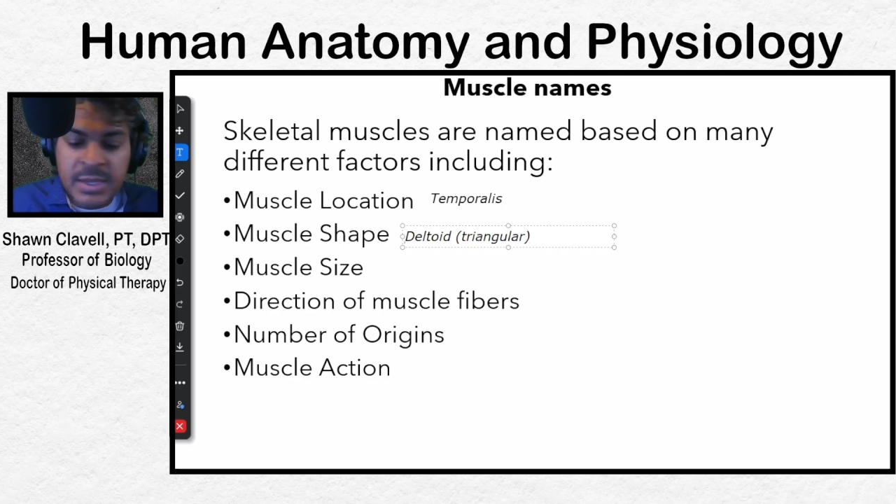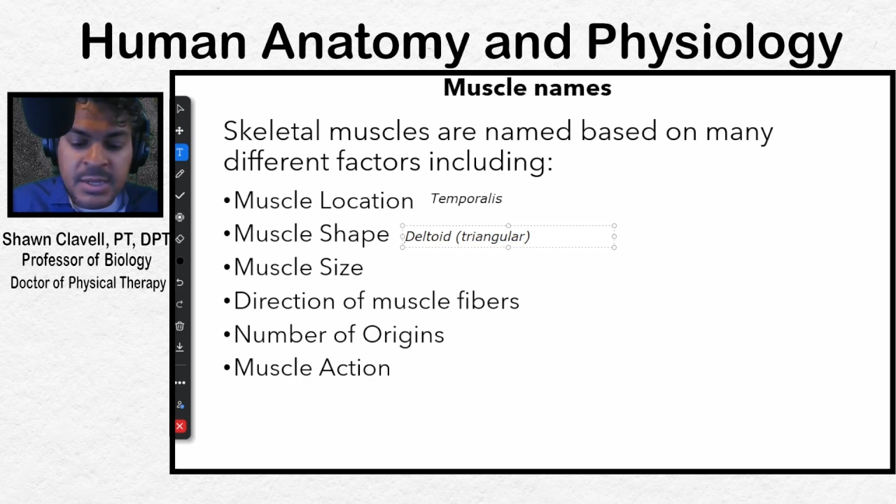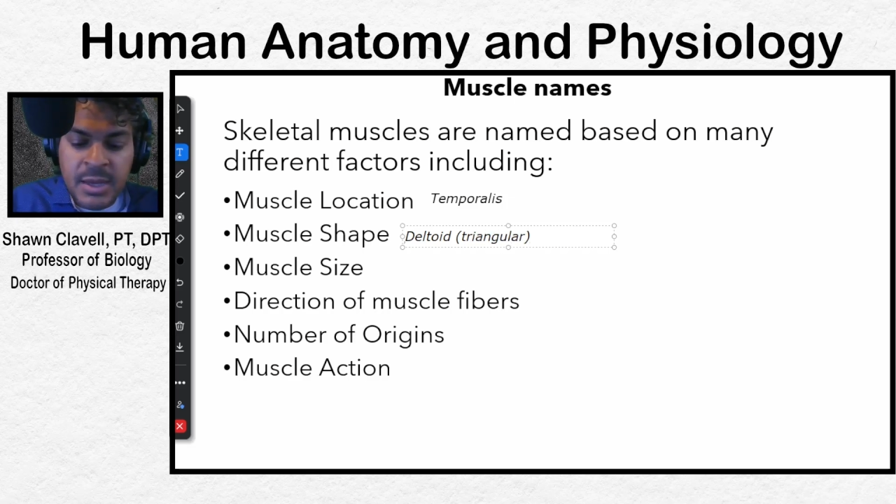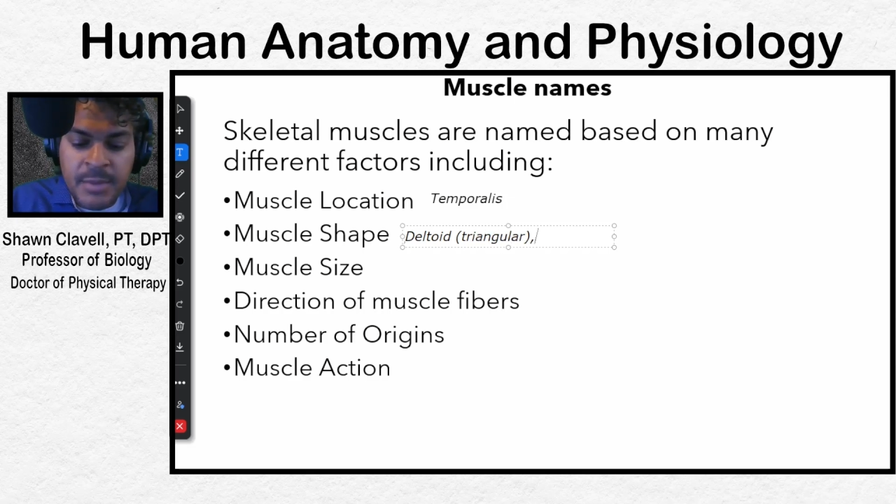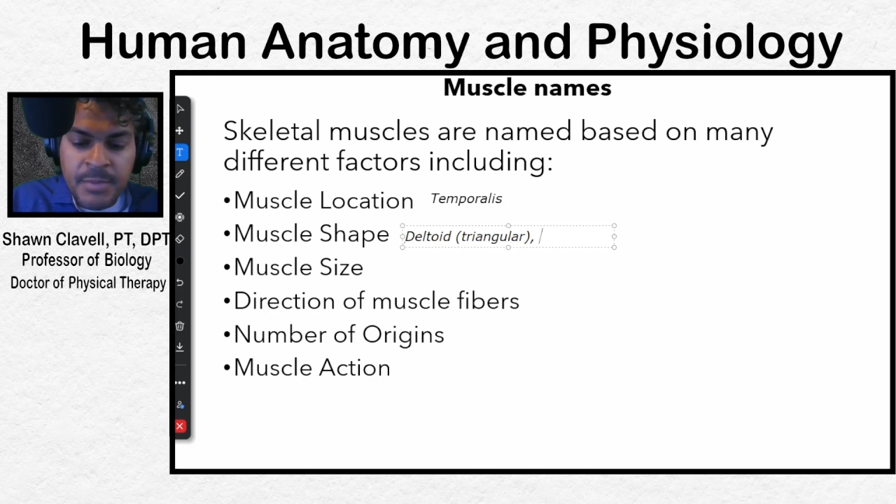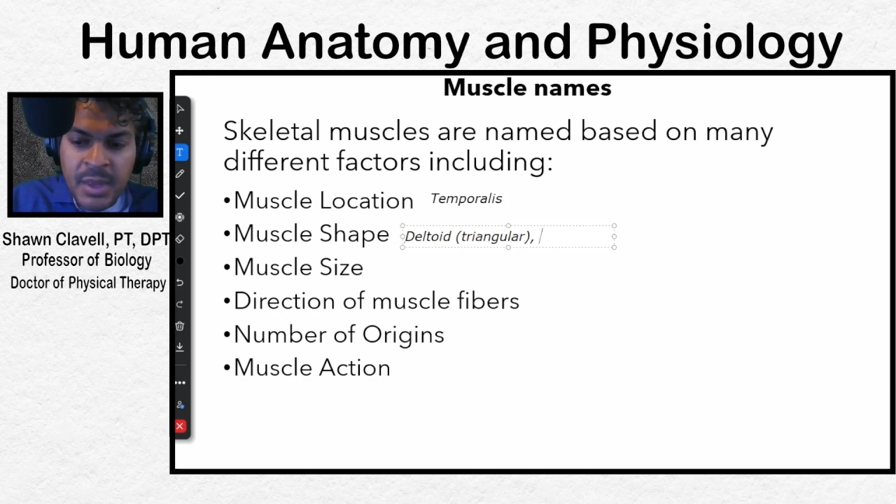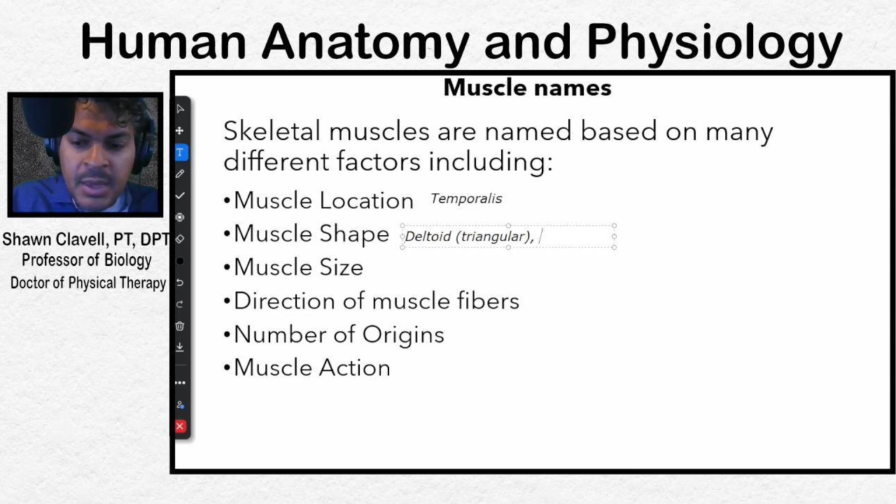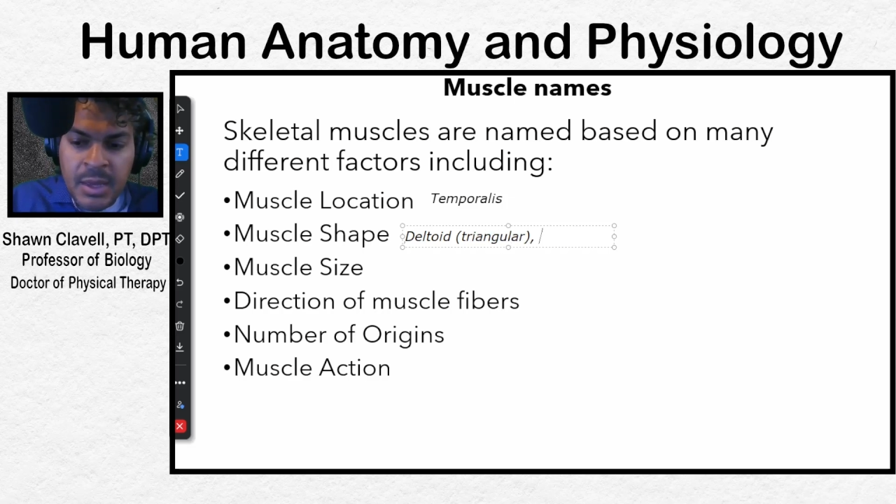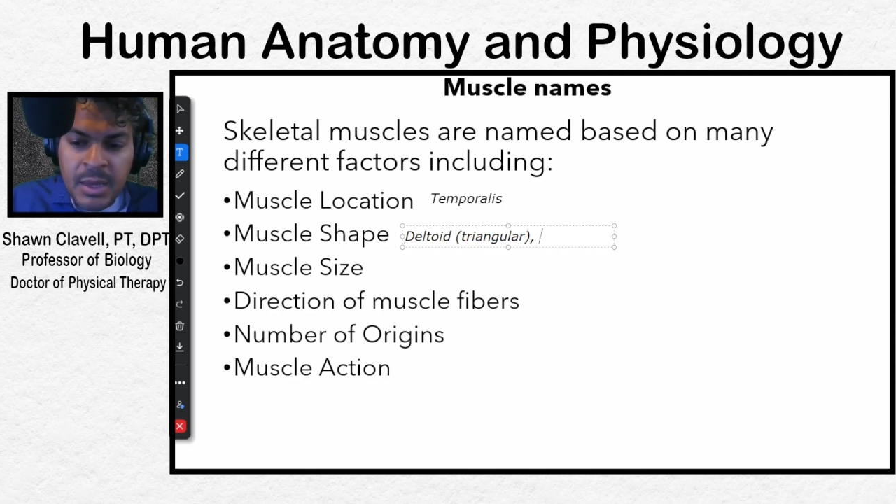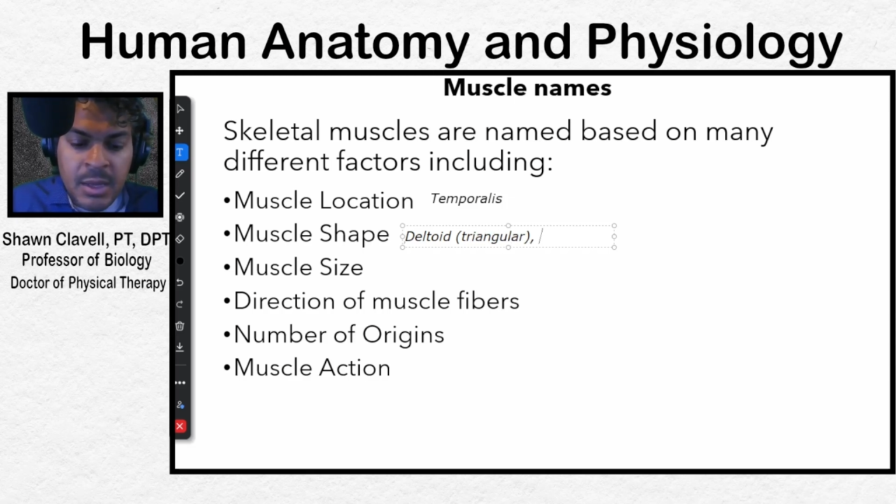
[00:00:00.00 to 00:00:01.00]

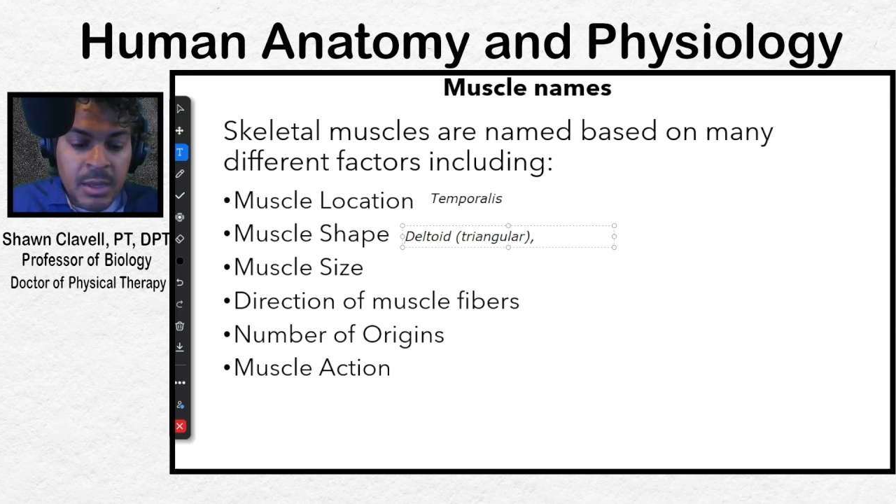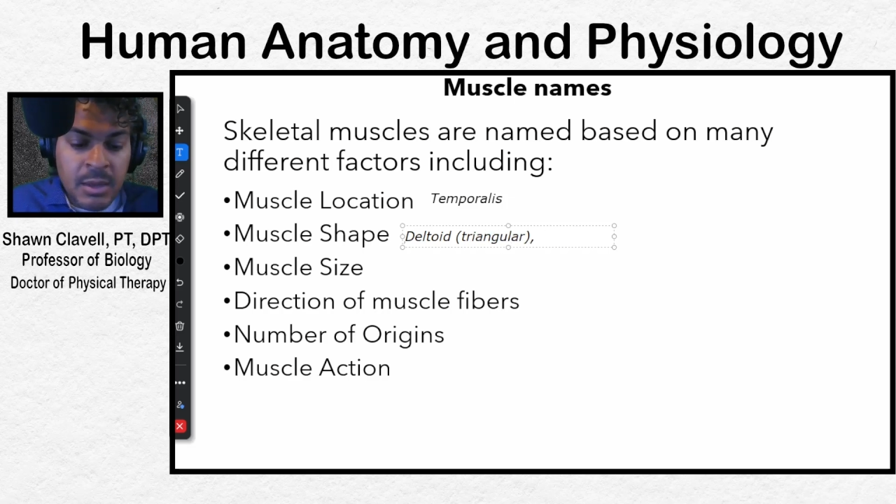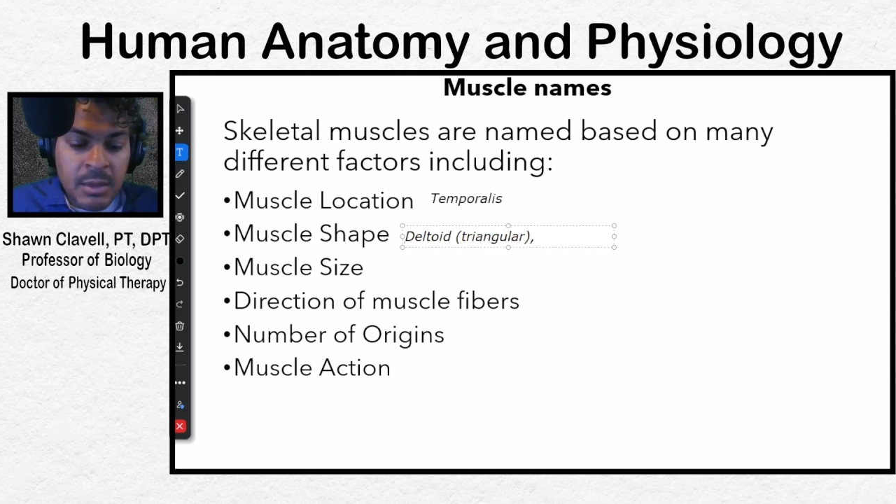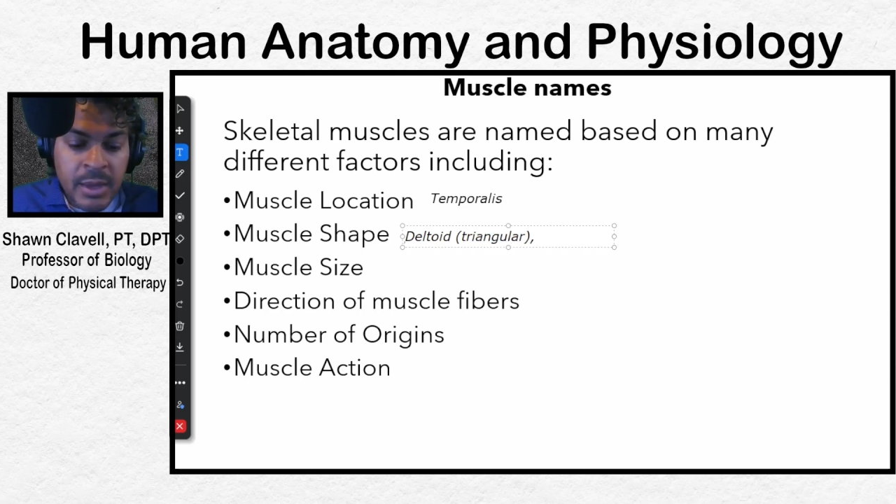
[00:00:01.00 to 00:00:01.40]
like